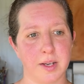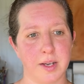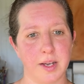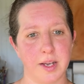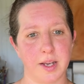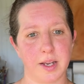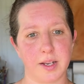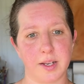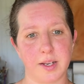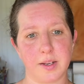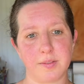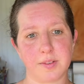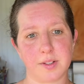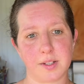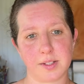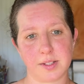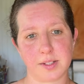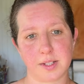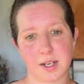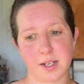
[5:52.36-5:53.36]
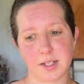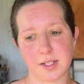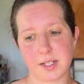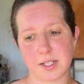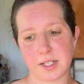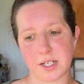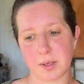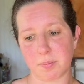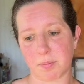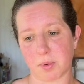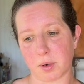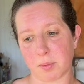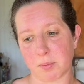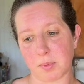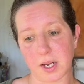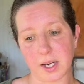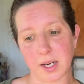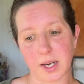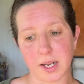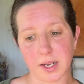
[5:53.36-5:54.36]
It gives us a deeper
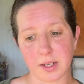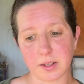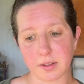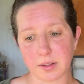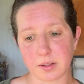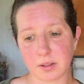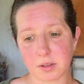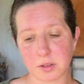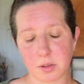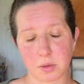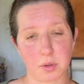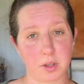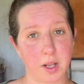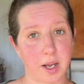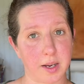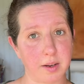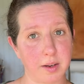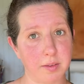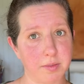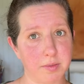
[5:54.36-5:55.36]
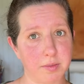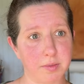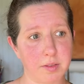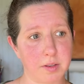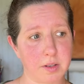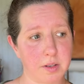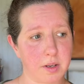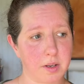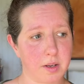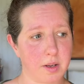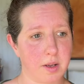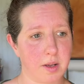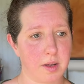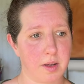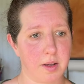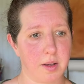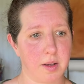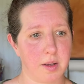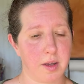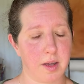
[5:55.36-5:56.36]
meaning to life.
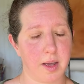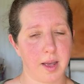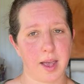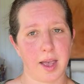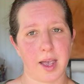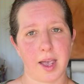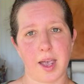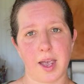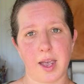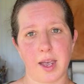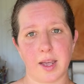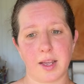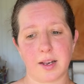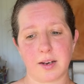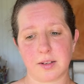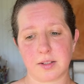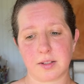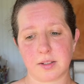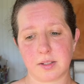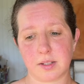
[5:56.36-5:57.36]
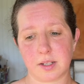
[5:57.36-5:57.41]
And